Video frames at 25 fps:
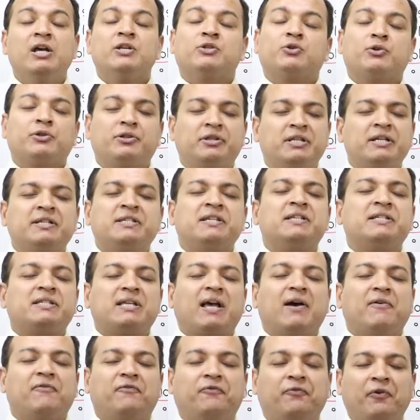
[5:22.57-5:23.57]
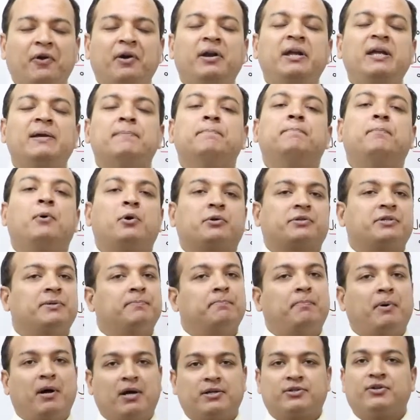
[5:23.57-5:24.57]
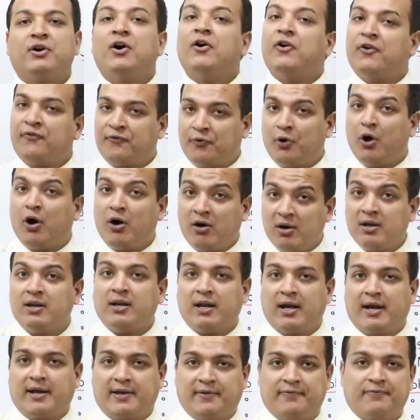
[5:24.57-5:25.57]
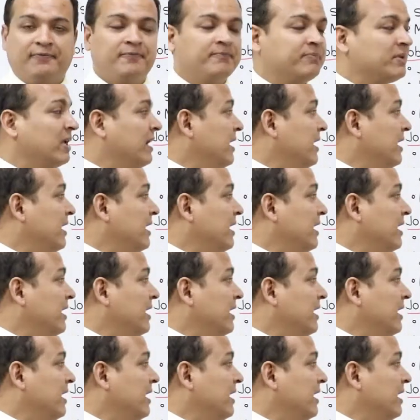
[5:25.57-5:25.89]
So this is a very important part of our life.